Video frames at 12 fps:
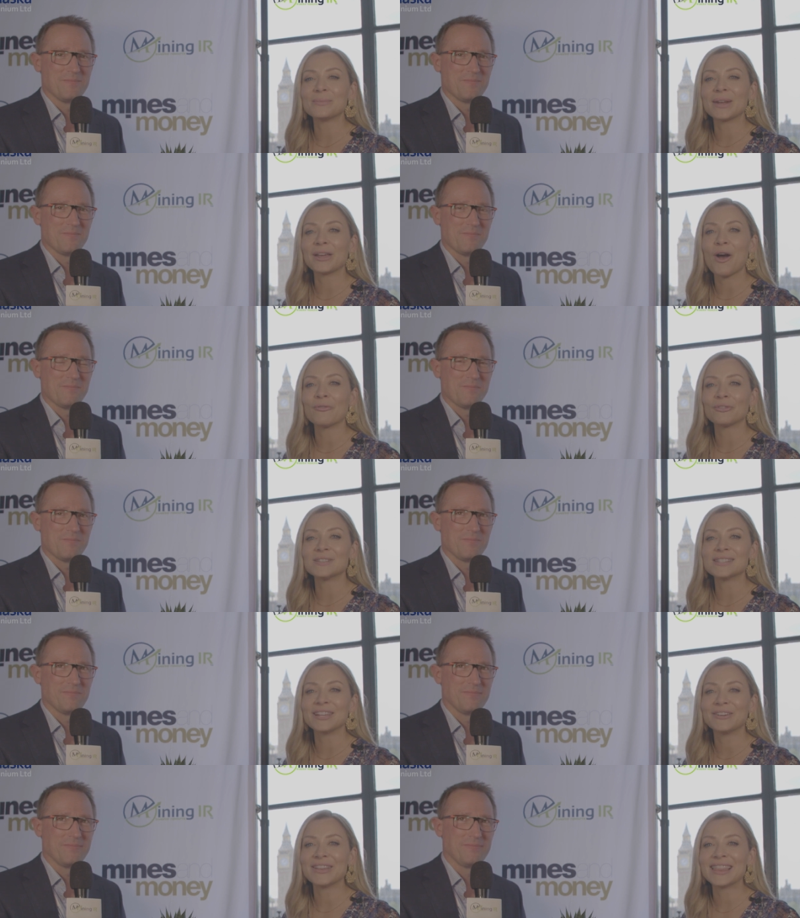Speaker 1: and Money Conference
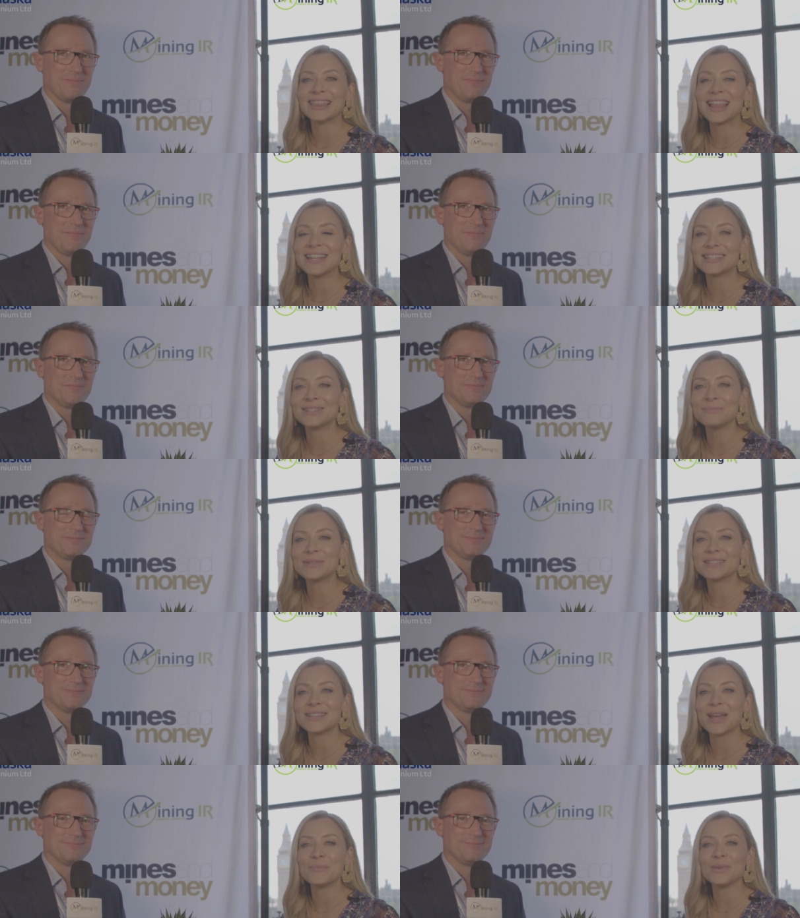here in London.
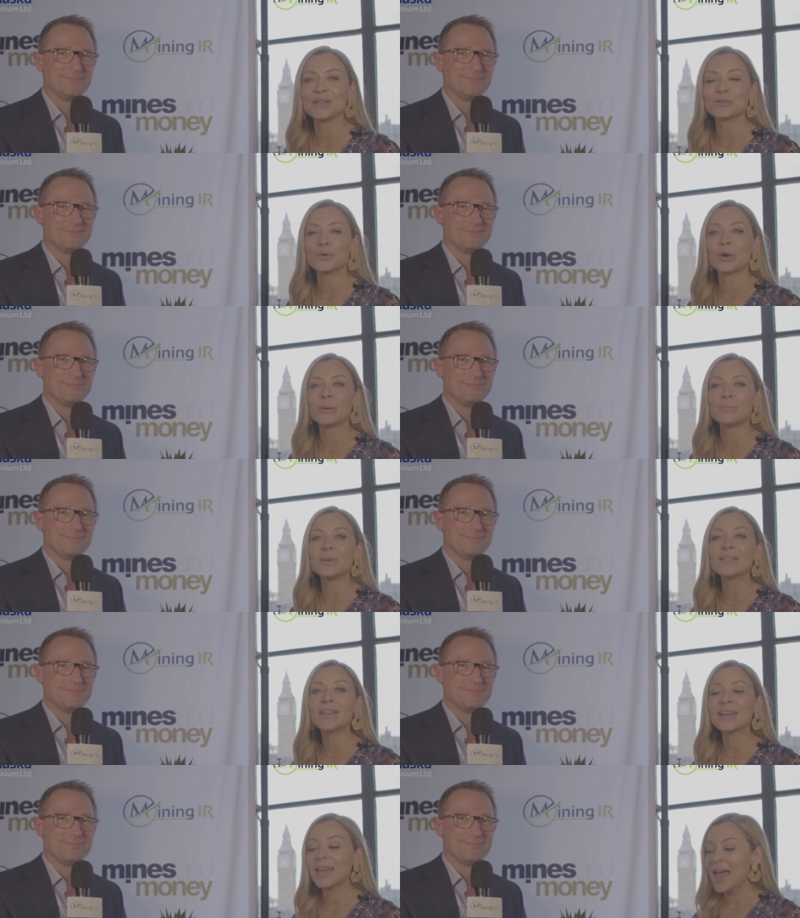Beside me is Cory
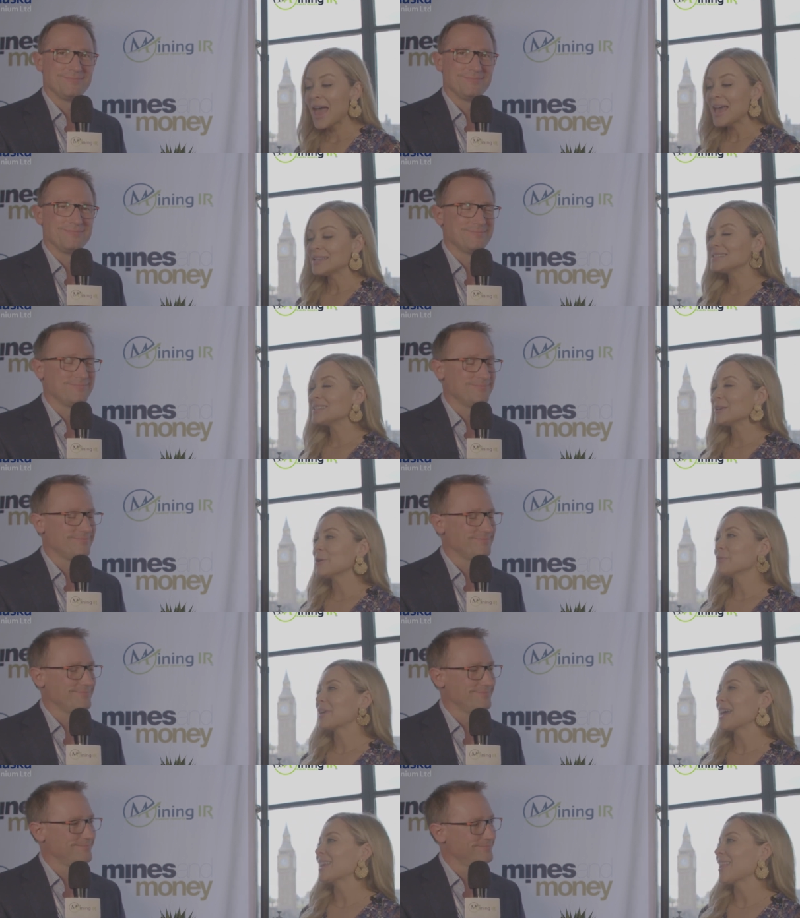Belyk, CEO
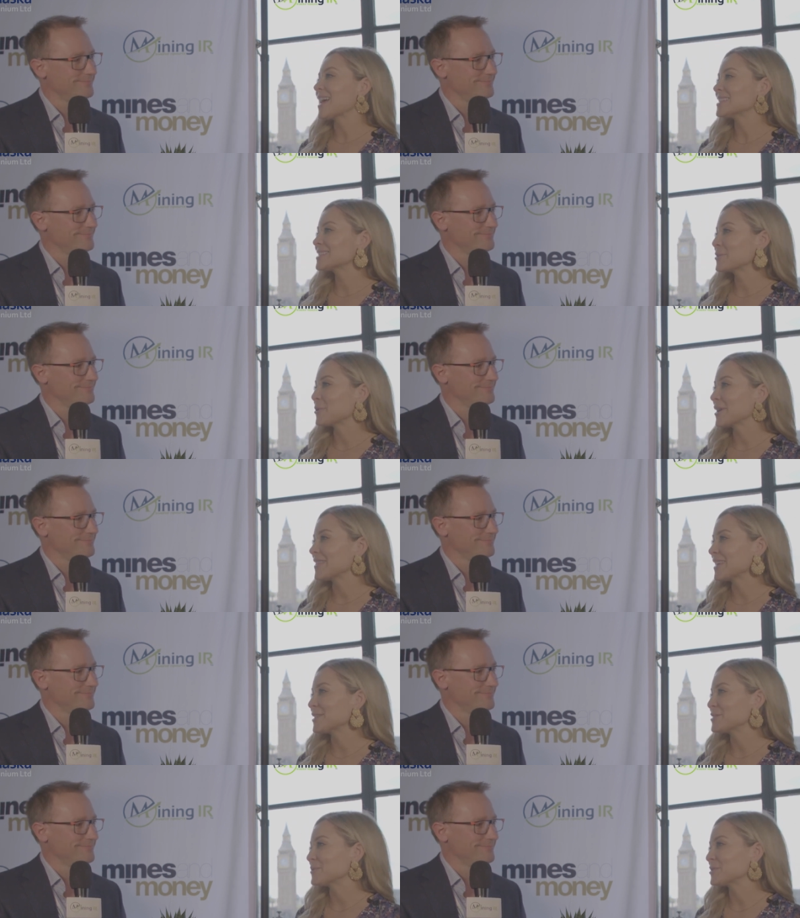of CanAlaska. Cory,
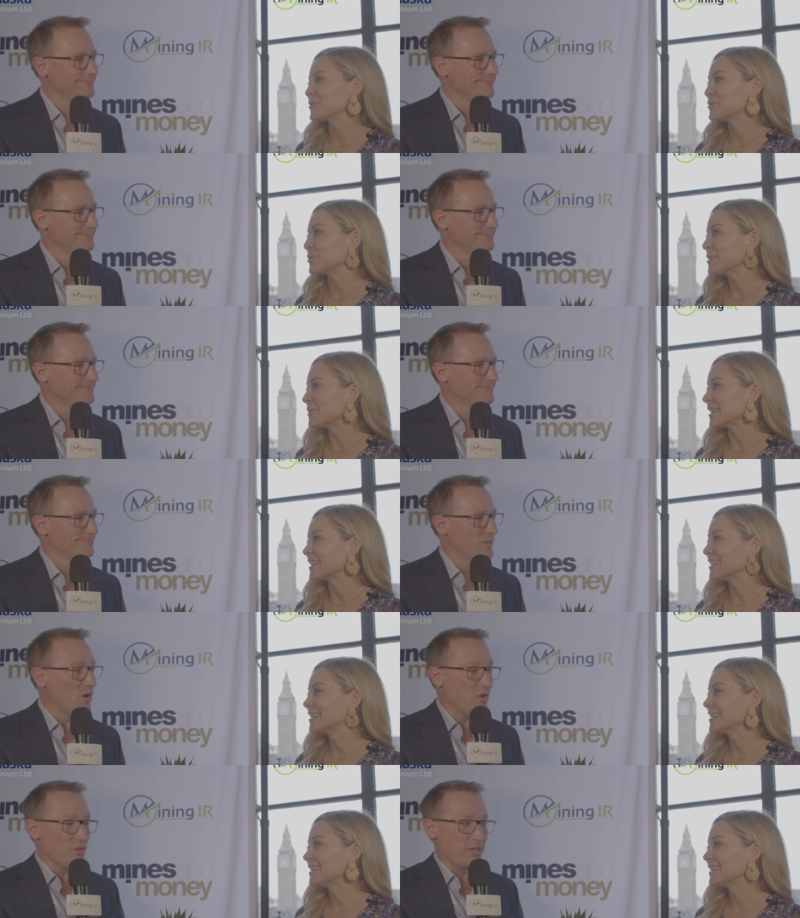thank you so much for joining me.
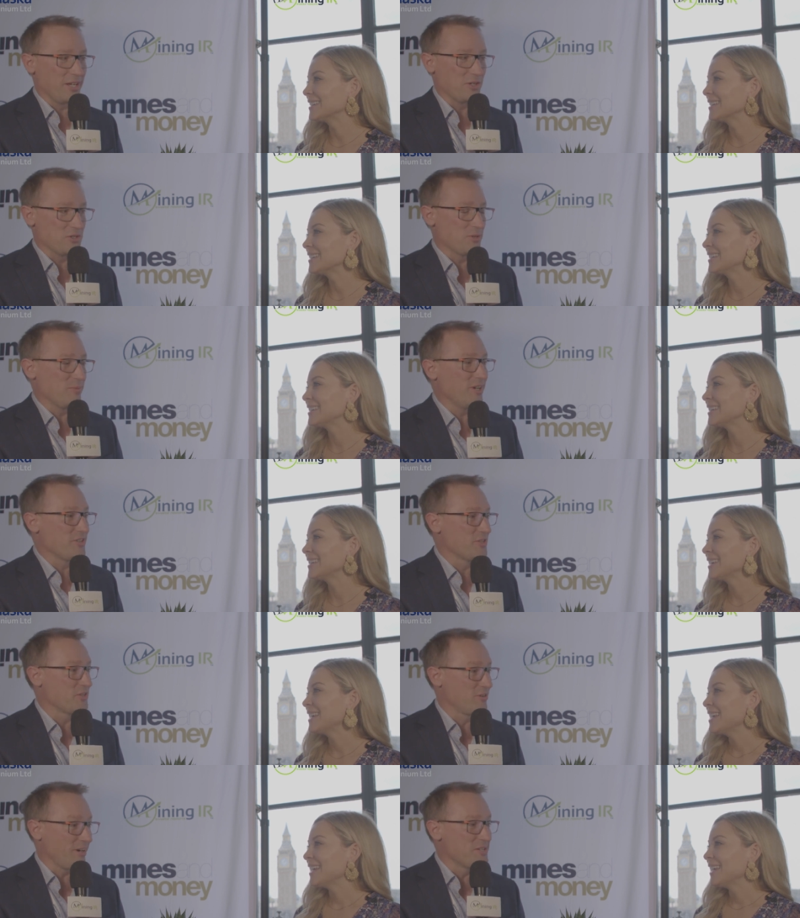
Speaker 2: Oh, thank you so much.
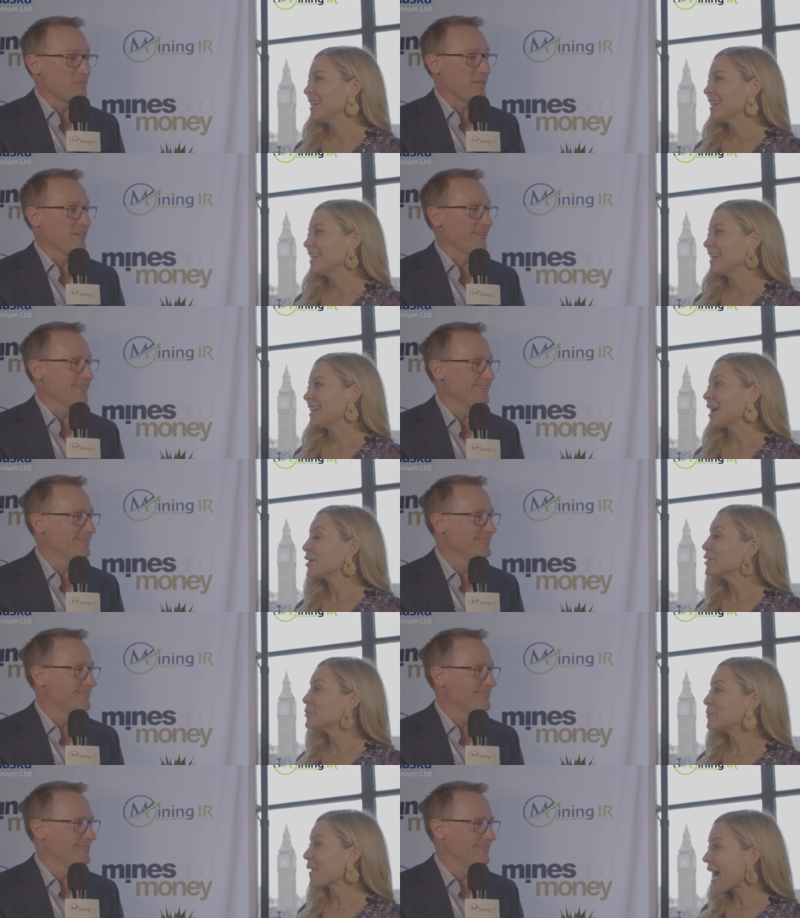It's great to be here.
Speaker 1: Are
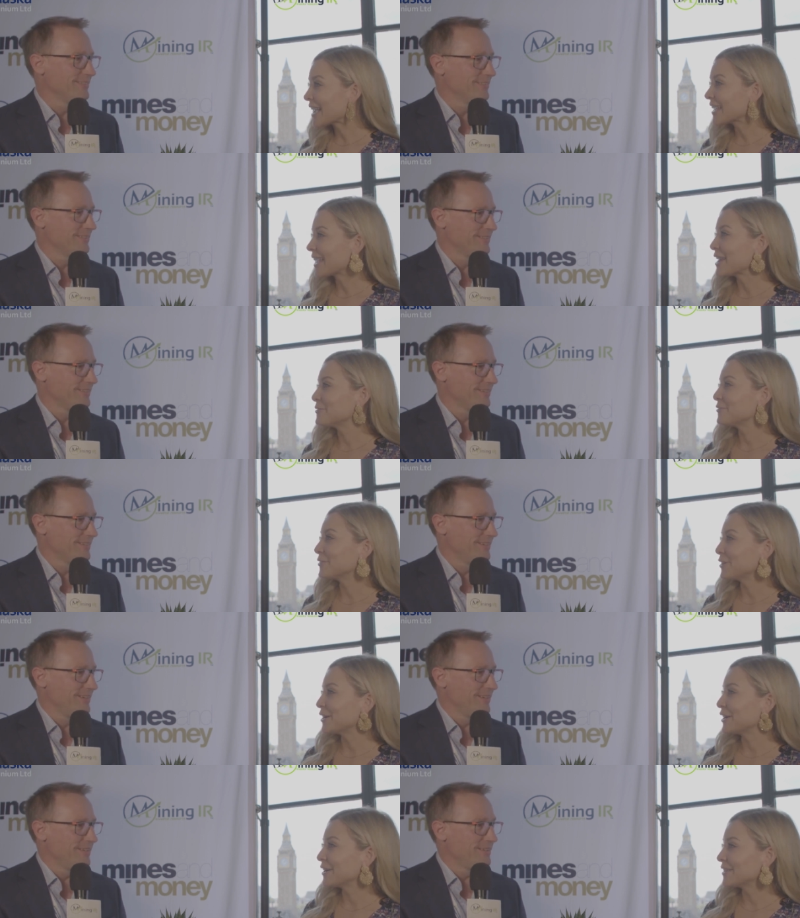you back again
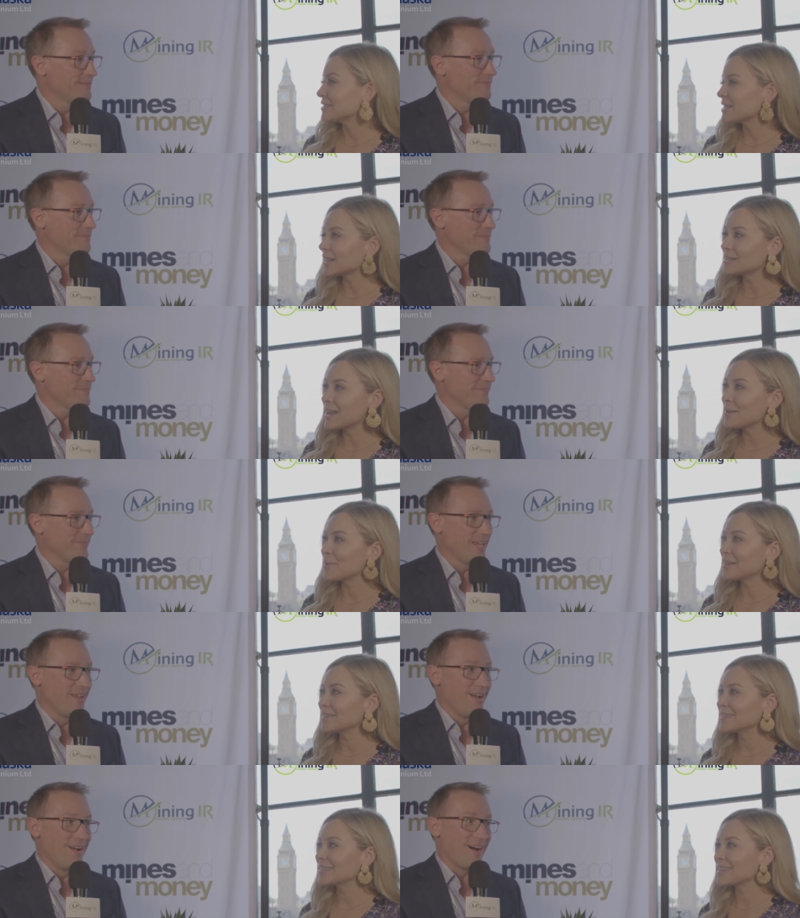for a second
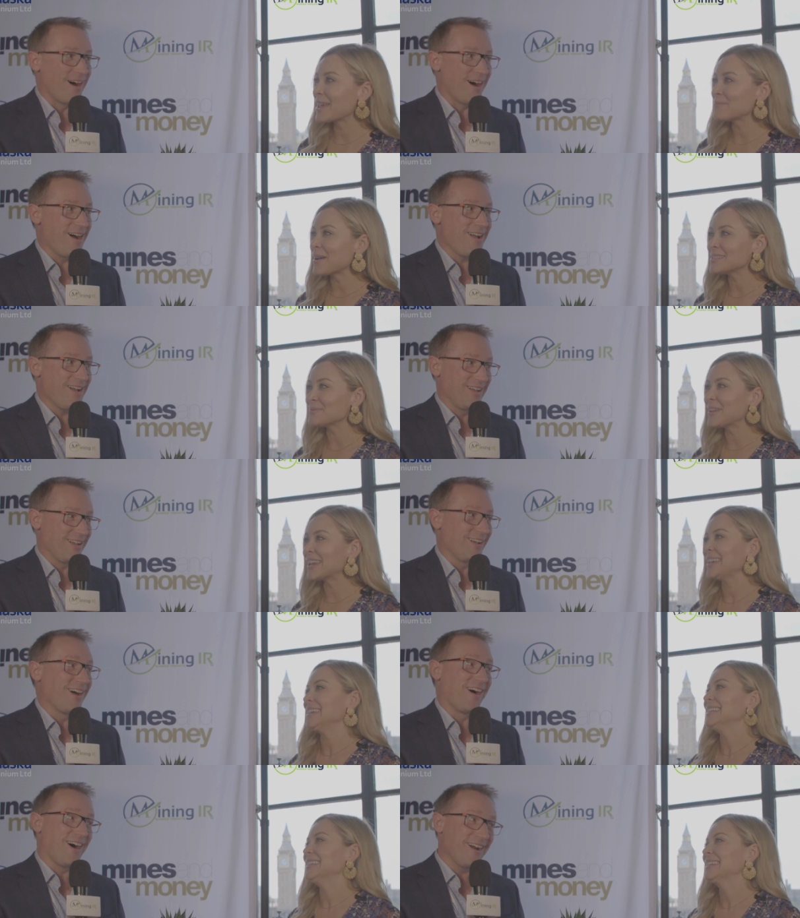time?
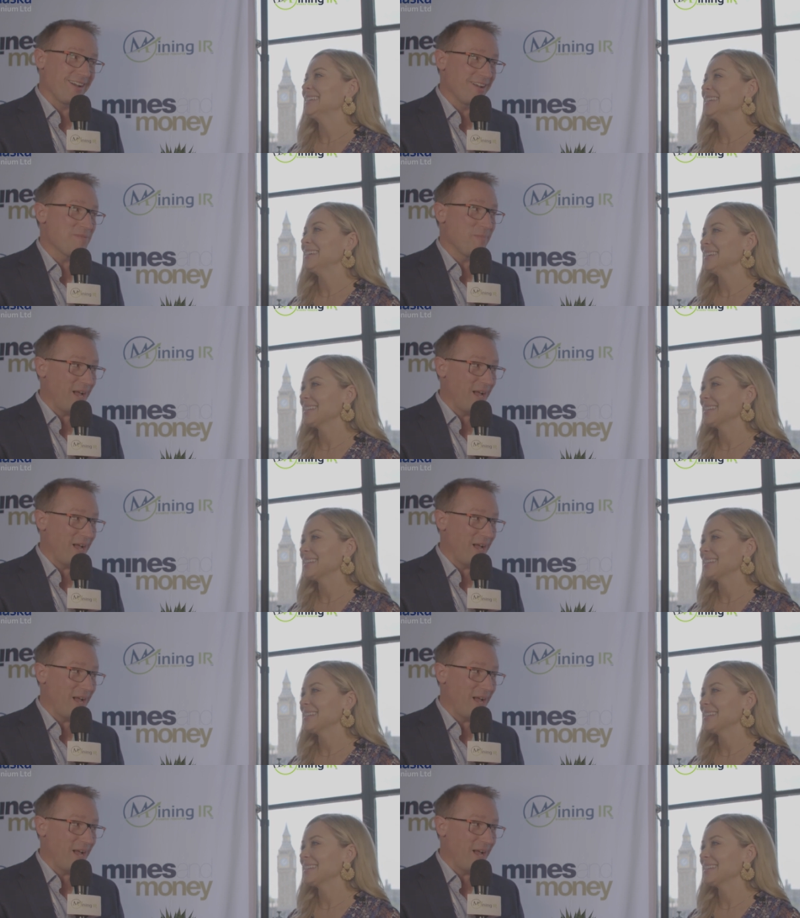
Speaker 2: I am